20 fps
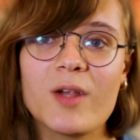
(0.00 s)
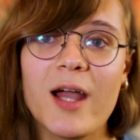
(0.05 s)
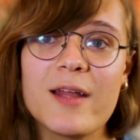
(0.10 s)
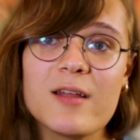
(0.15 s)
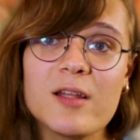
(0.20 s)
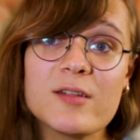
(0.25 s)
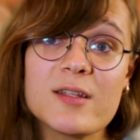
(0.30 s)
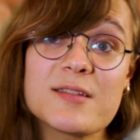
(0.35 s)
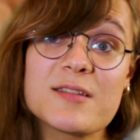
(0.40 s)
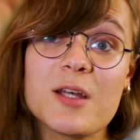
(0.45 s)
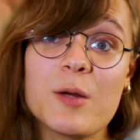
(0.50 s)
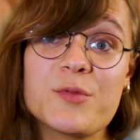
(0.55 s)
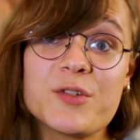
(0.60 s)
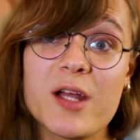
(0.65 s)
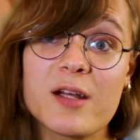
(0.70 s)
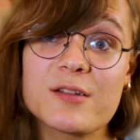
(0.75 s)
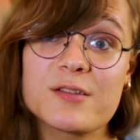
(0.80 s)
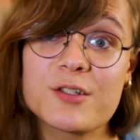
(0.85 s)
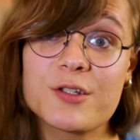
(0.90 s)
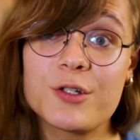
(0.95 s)
I thought the
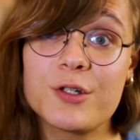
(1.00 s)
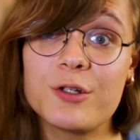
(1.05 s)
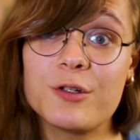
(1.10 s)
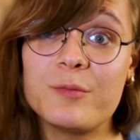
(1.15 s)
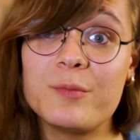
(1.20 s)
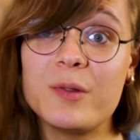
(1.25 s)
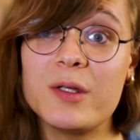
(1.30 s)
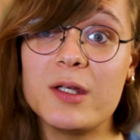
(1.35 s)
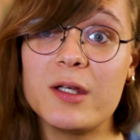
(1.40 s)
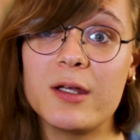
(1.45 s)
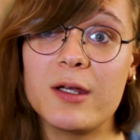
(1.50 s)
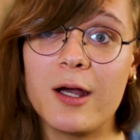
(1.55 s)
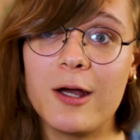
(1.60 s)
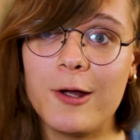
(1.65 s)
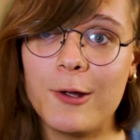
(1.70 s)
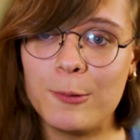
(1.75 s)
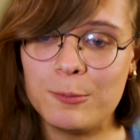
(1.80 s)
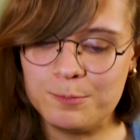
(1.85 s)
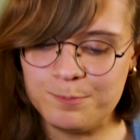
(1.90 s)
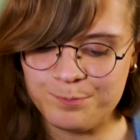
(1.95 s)
subject could be
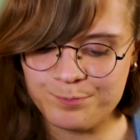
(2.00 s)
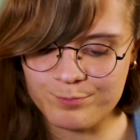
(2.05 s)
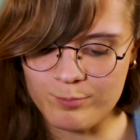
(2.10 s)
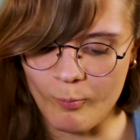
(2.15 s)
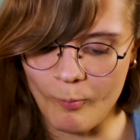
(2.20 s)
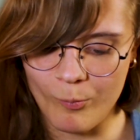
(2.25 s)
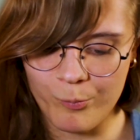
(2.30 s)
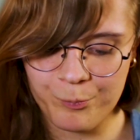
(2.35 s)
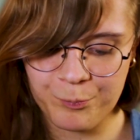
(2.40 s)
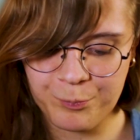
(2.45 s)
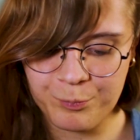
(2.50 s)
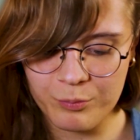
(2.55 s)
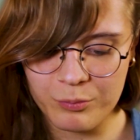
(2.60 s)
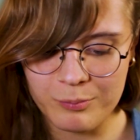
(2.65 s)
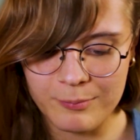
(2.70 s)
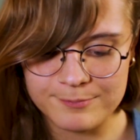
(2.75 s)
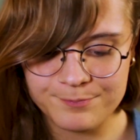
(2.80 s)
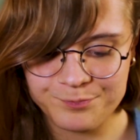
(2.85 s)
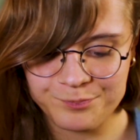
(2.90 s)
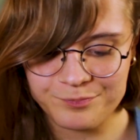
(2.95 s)
um,
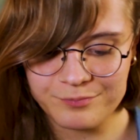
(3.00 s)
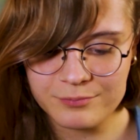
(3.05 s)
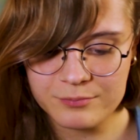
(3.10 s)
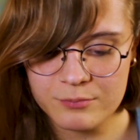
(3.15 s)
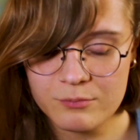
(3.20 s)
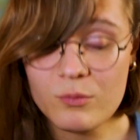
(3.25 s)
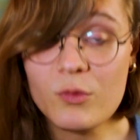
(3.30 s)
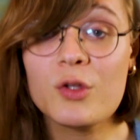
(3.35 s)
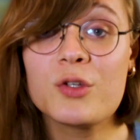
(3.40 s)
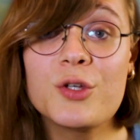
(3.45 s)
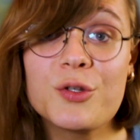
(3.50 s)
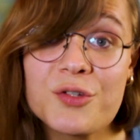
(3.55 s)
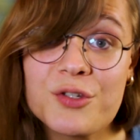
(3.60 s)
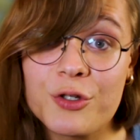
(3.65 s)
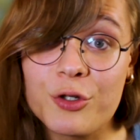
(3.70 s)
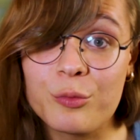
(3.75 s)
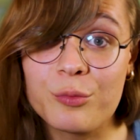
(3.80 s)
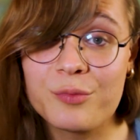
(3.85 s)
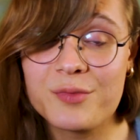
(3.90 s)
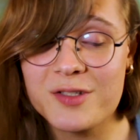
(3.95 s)

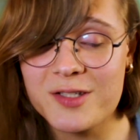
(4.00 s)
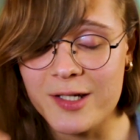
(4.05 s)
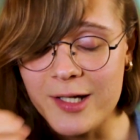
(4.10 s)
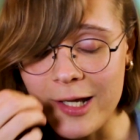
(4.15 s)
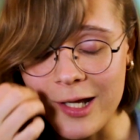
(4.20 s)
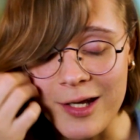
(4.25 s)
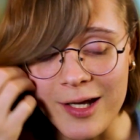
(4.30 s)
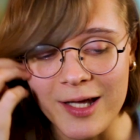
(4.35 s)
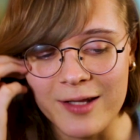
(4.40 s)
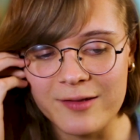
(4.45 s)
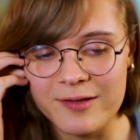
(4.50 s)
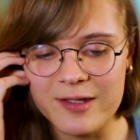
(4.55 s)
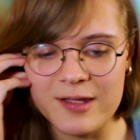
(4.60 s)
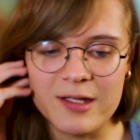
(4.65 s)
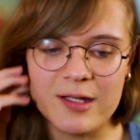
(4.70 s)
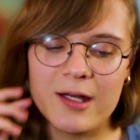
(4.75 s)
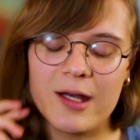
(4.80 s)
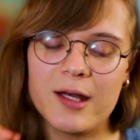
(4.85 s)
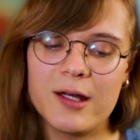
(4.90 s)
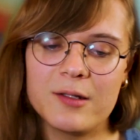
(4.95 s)
YouTube today, and
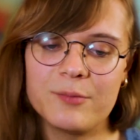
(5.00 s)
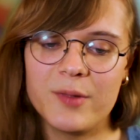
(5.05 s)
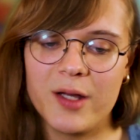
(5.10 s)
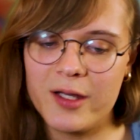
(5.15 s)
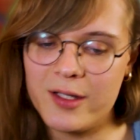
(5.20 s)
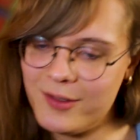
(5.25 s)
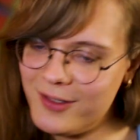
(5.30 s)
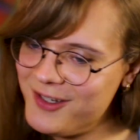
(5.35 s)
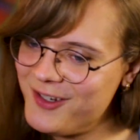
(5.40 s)
the uh, my